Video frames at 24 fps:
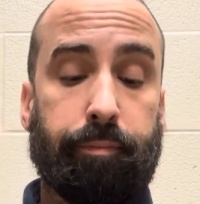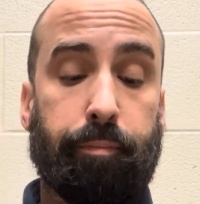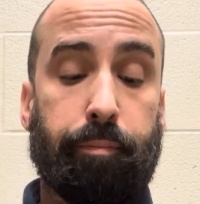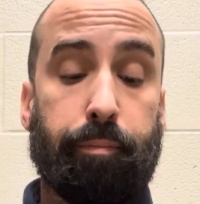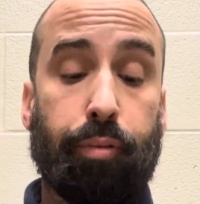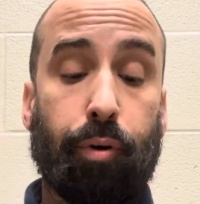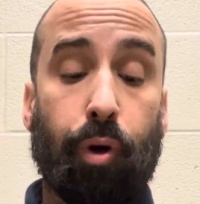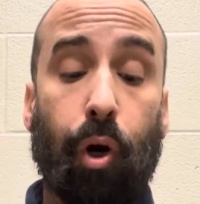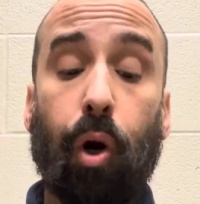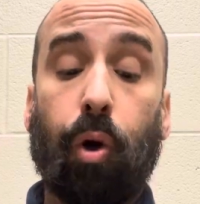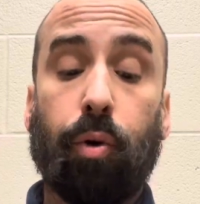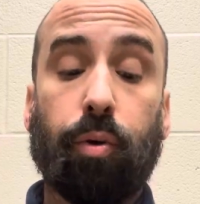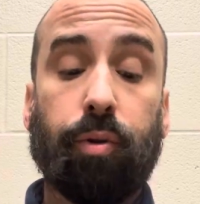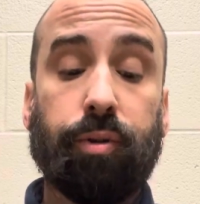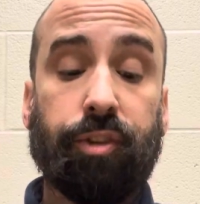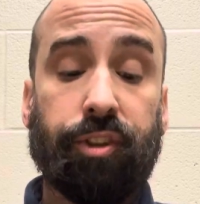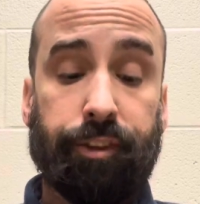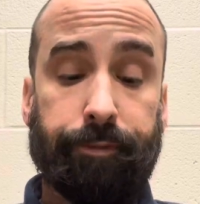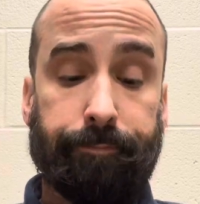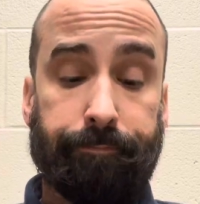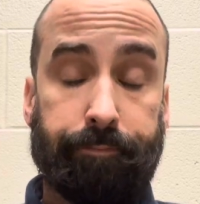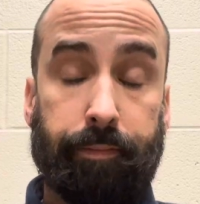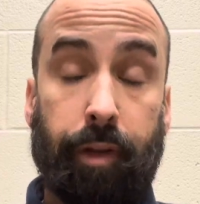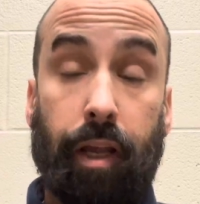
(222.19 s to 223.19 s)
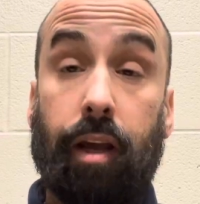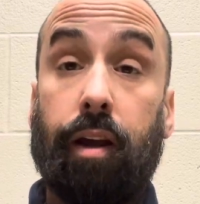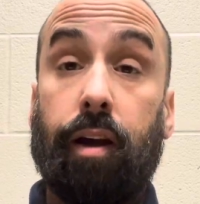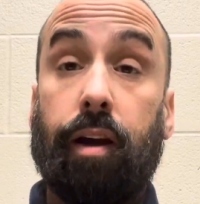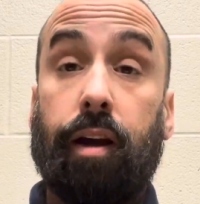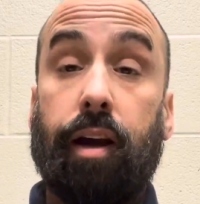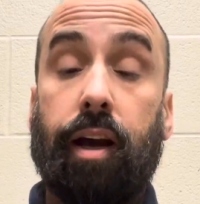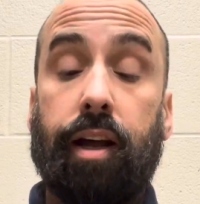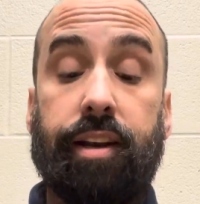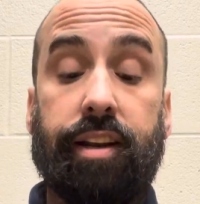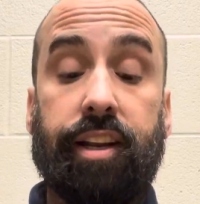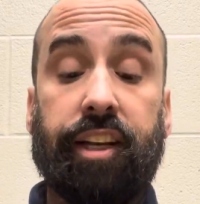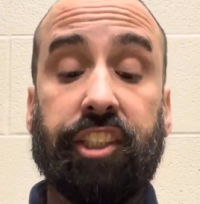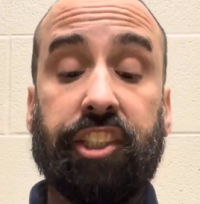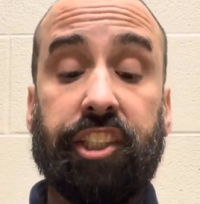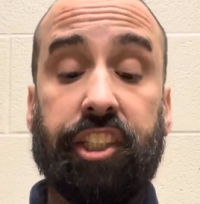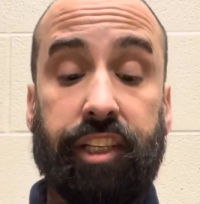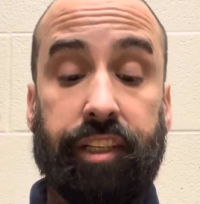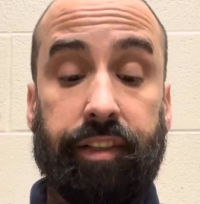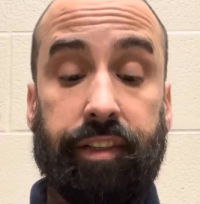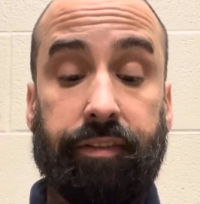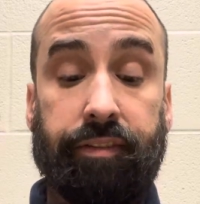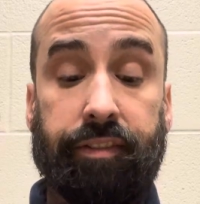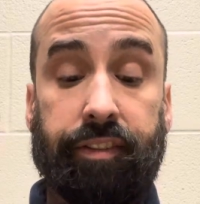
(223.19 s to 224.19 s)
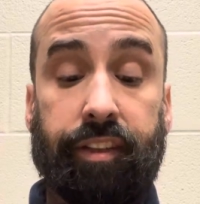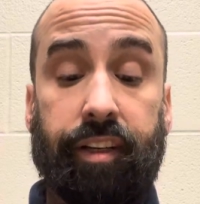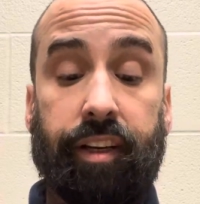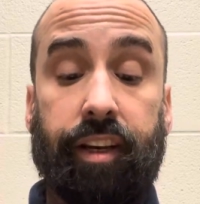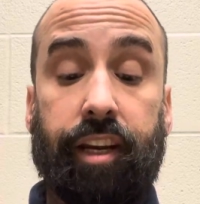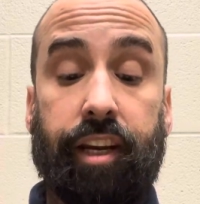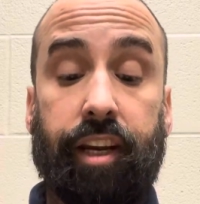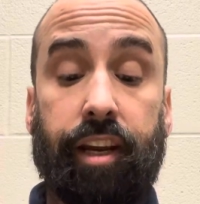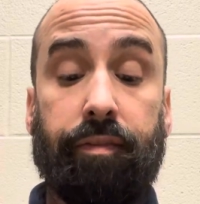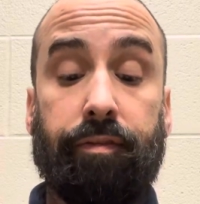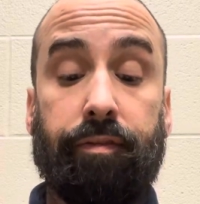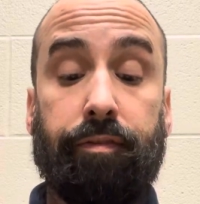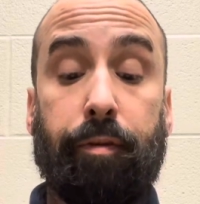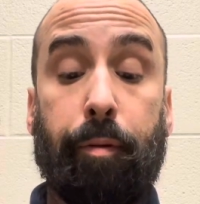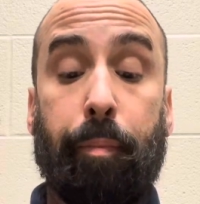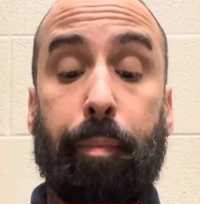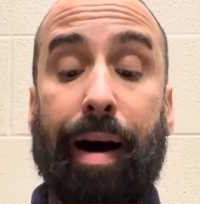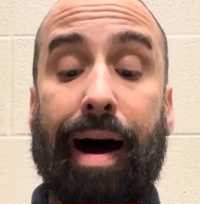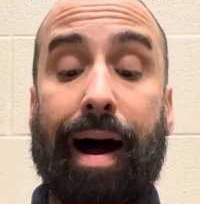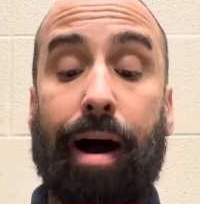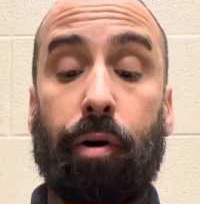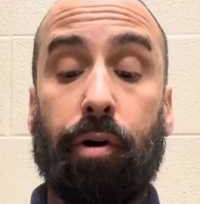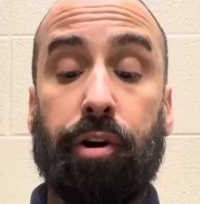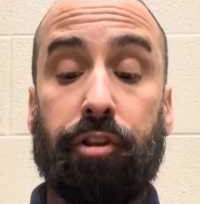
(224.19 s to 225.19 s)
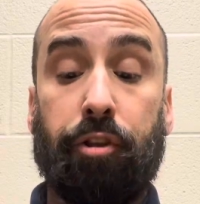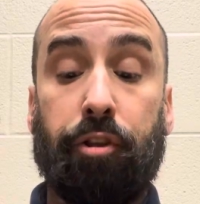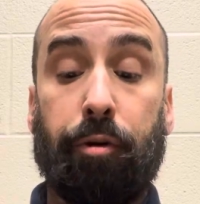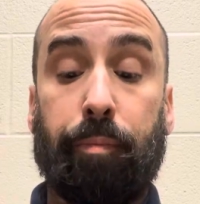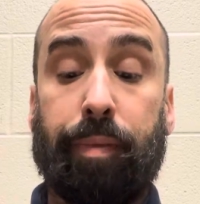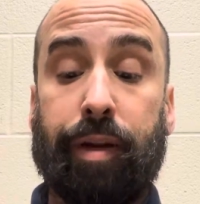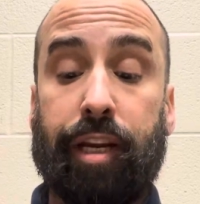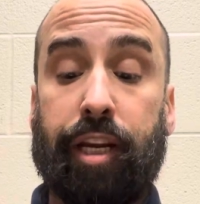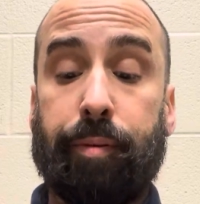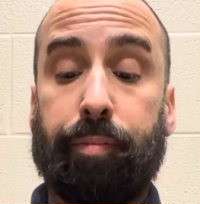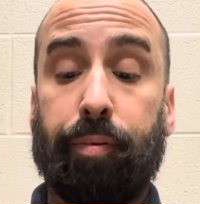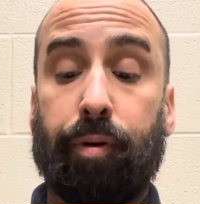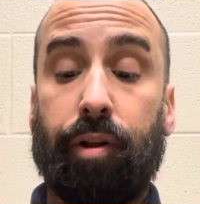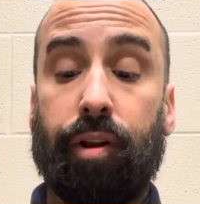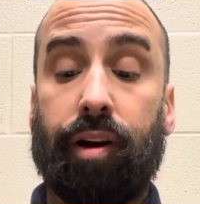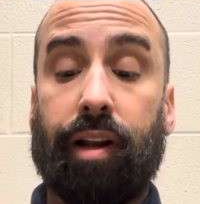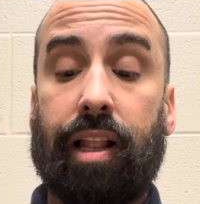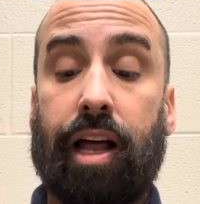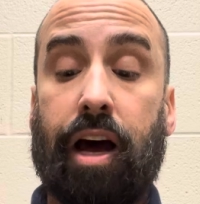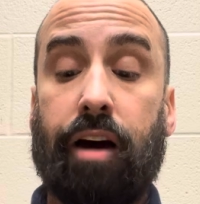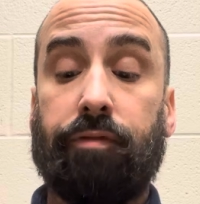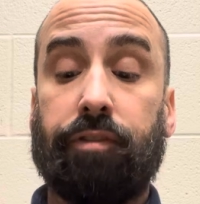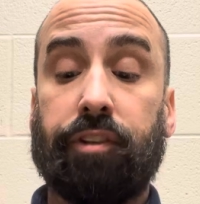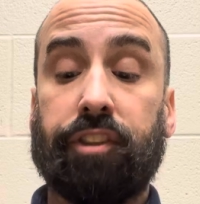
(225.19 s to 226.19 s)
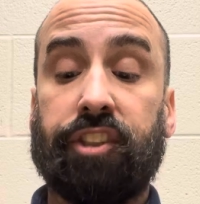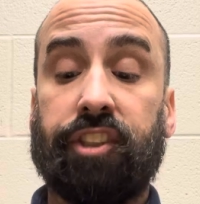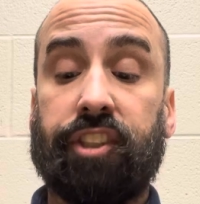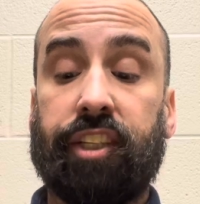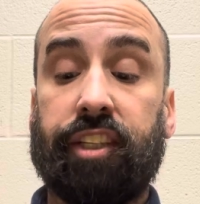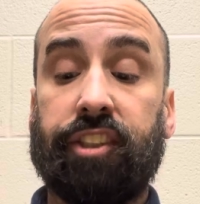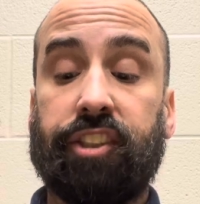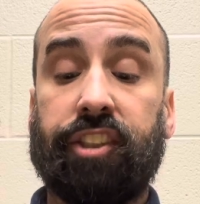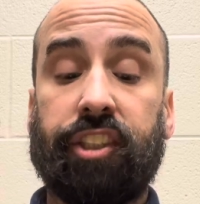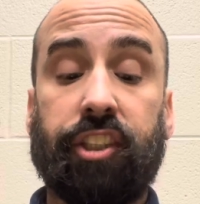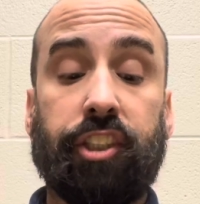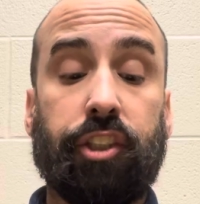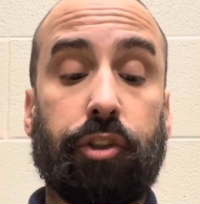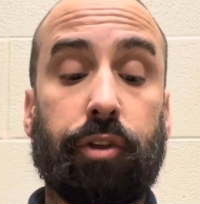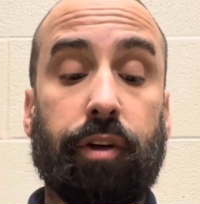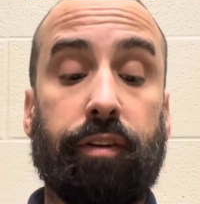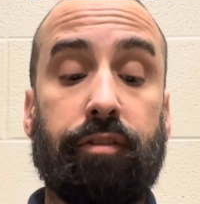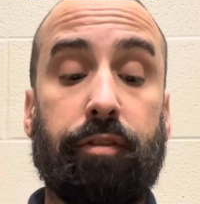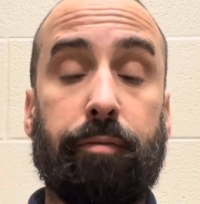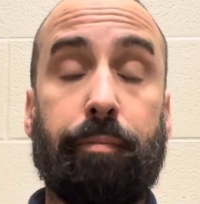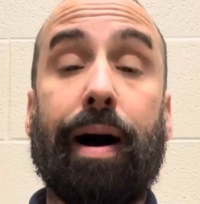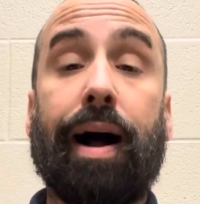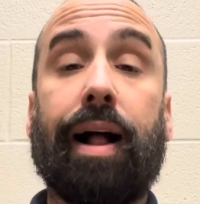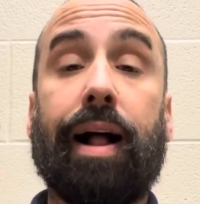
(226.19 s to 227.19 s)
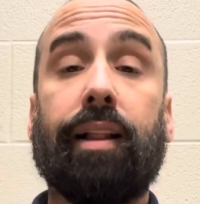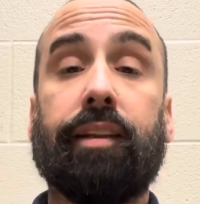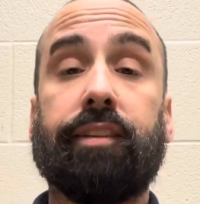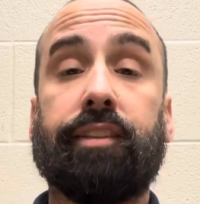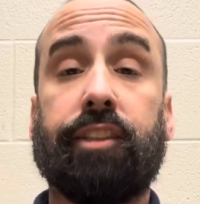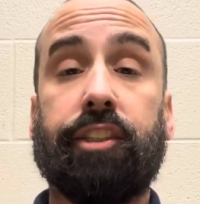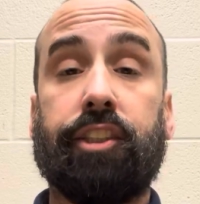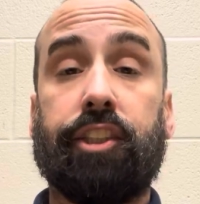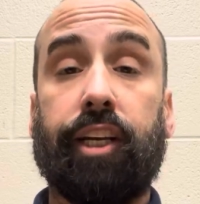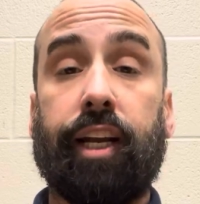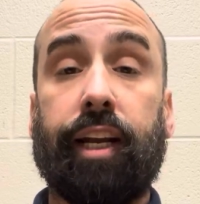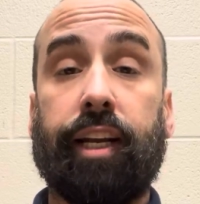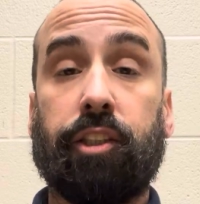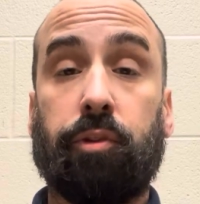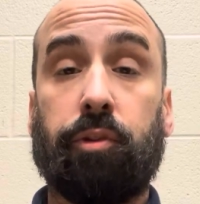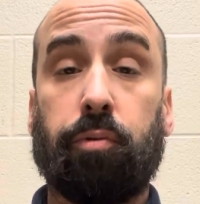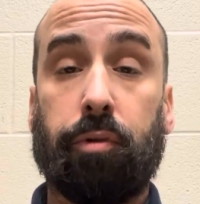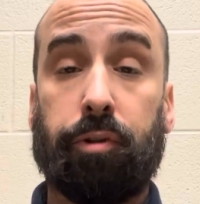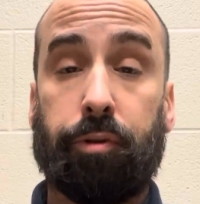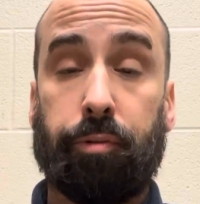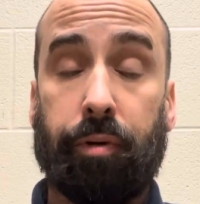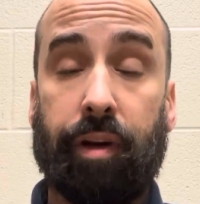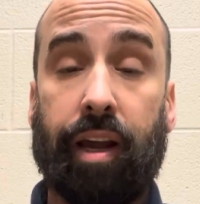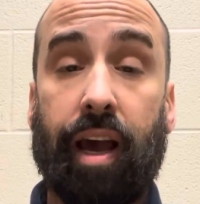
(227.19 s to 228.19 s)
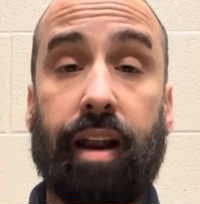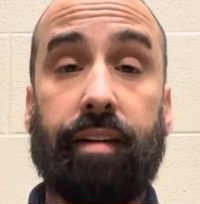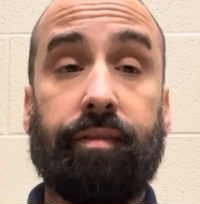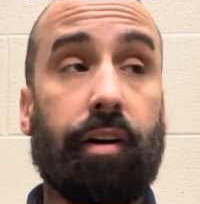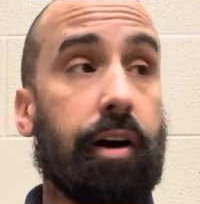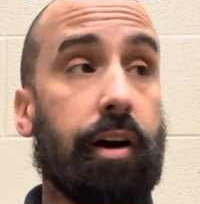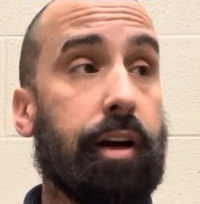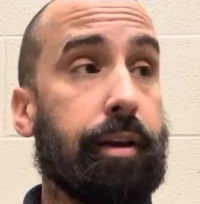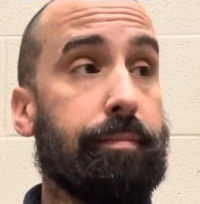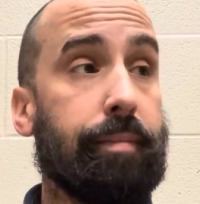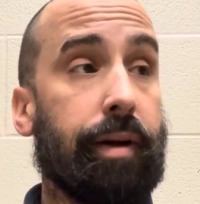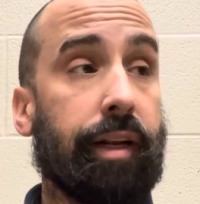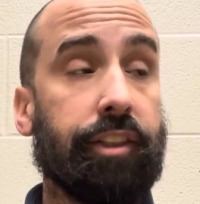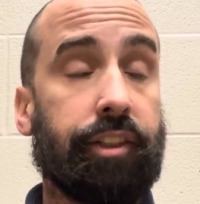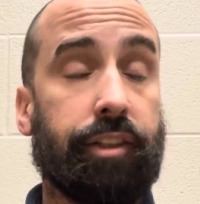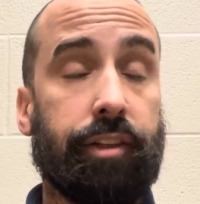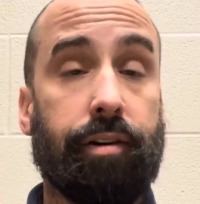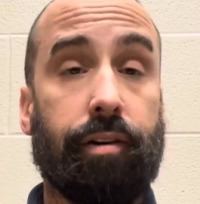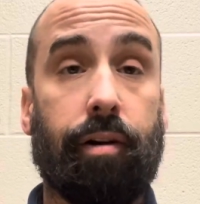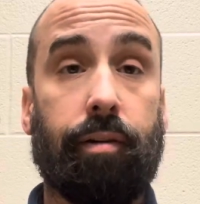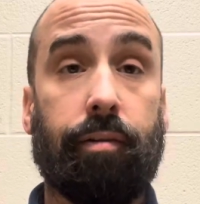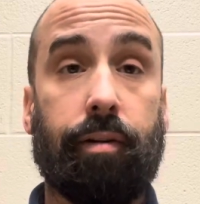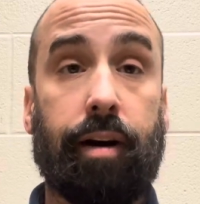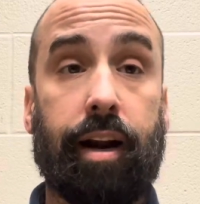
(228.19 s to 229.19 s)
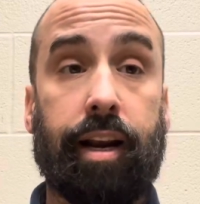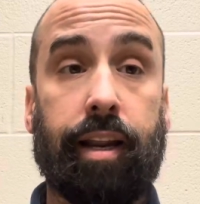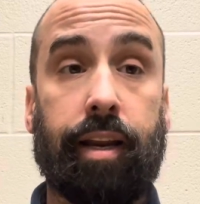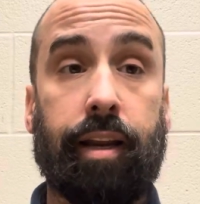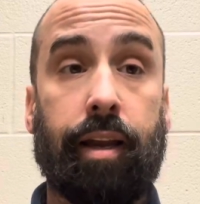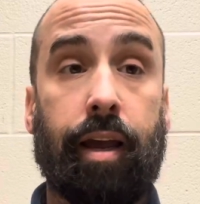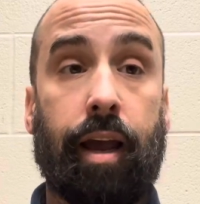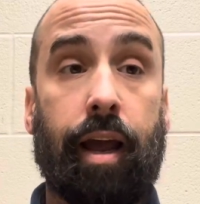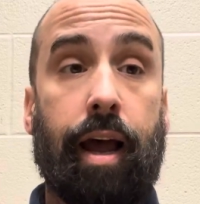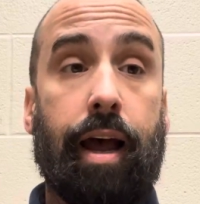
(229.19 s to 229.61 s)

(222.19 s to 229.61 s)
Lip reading: Pros: initiatives give the power to the people and allow for citizen-driven policy change, which we kind of already mentioned already.